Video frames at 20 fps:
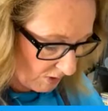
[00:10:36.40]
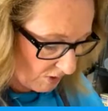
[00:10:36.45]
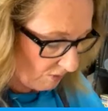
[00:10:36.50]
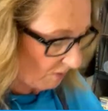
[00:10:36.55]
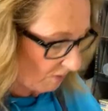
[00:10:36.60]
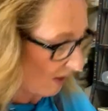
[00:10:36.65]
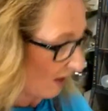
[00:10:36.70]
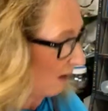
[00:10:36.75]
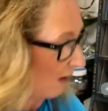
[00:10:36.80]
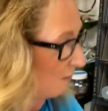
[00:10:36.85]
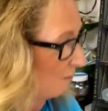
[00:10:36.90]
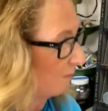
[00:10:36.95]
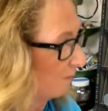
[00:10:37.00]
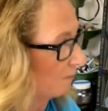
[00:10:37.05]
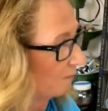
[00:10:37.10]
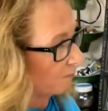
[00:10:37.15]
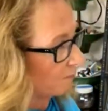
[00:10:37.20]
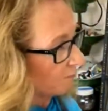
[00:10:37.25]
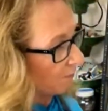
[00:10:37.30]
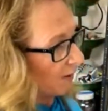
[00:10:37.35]
do that
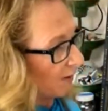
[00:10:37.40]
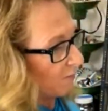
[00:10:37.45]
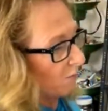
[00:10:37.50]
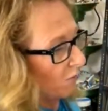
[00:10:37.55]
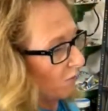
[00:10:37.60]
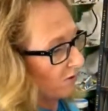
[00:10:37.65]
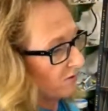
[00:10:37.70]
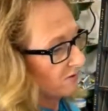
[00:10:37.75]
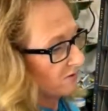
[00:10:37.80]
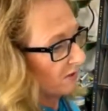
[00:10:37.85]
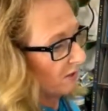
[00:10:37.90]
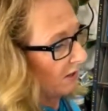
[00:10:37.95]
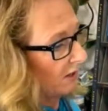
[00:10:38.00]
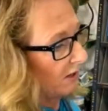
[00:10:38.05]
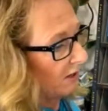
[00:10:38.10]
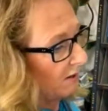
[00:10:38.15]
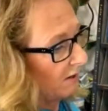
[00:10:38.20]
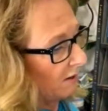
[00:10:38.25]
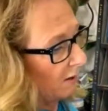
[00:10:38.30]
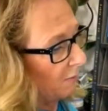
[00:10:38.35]
by moistening
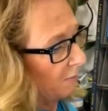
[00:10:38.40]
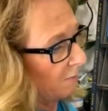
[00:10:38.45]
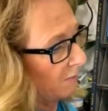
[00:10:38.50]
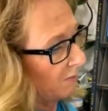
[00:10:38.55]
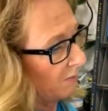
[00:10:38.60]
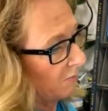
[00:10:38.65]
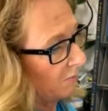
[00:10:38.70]
it up.